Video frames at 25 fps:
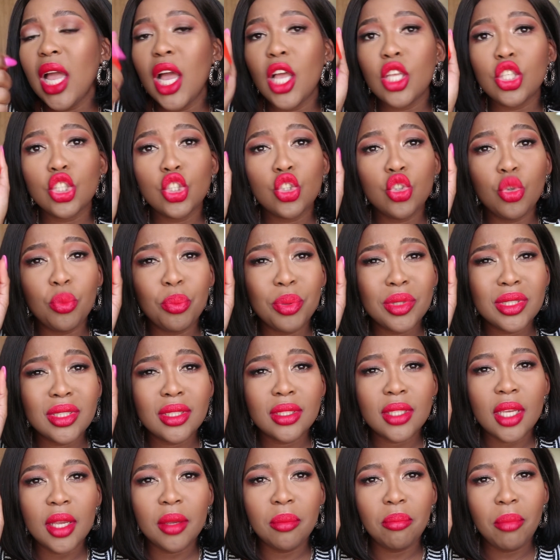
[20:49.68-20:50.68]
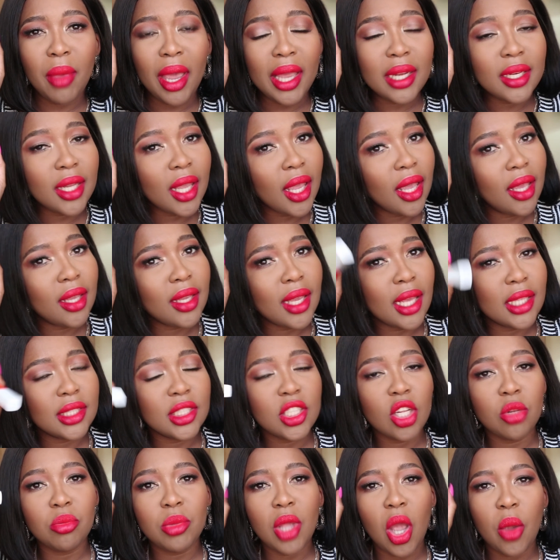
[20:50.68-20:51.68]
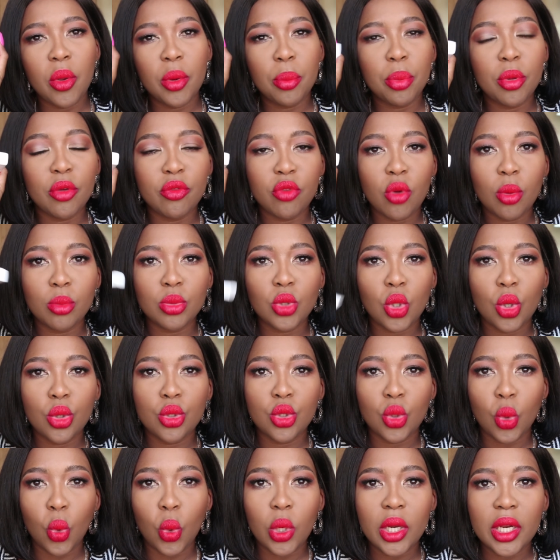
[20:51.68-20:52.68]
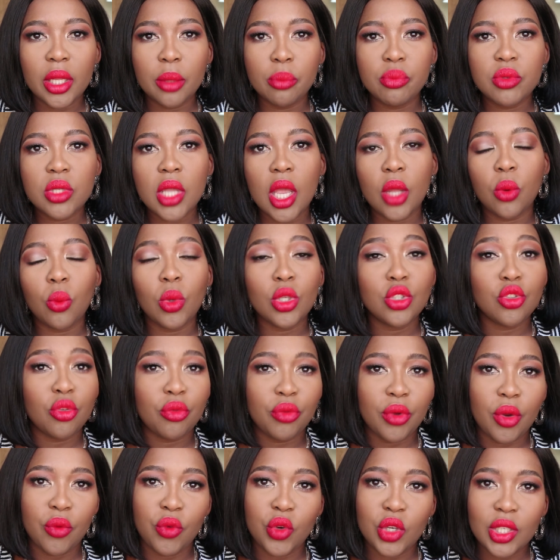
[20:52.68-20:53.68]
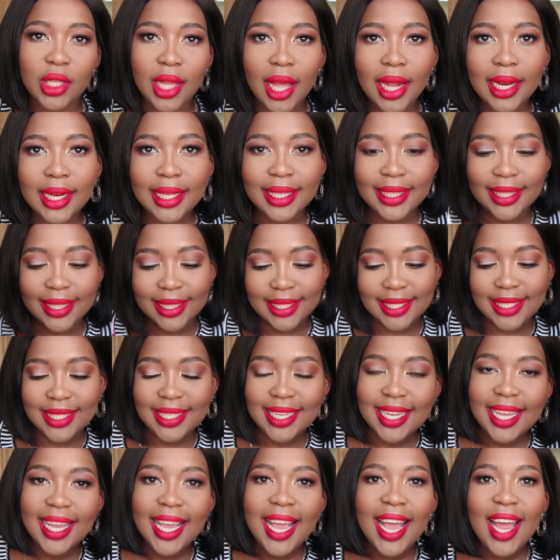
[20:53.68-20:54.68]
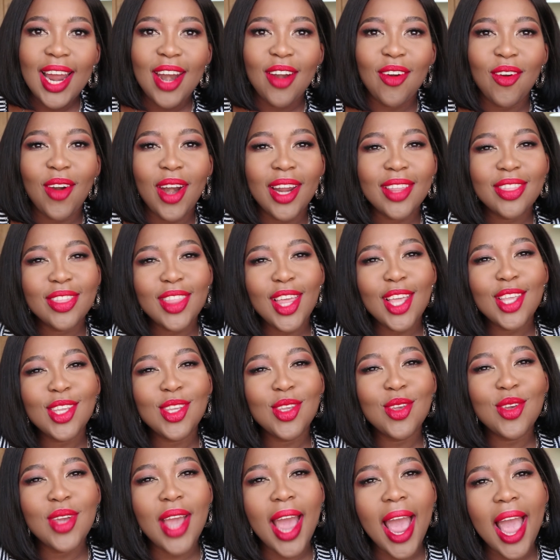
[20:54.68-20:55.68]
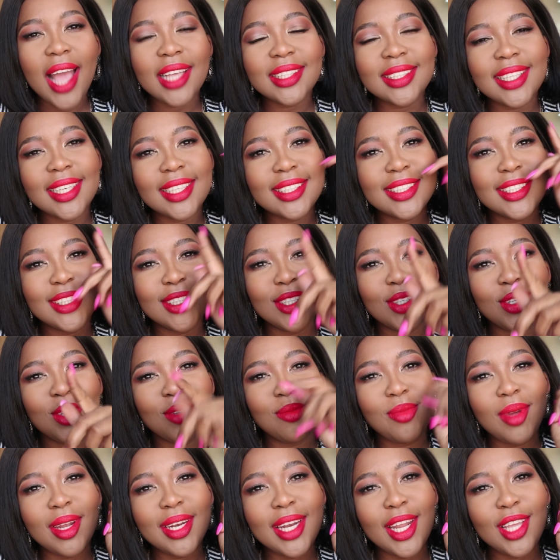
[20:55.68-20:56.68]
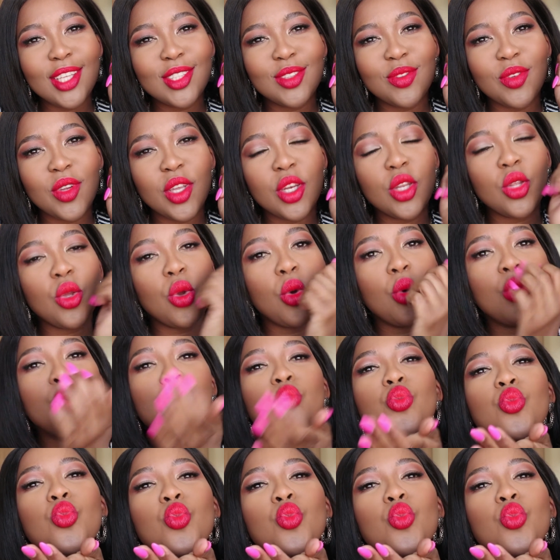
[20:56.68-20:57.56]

Super Stay Matte ink and tell me how it performed on your lips and what your favorite color is. Alright, thank you guys, and see you in my next video.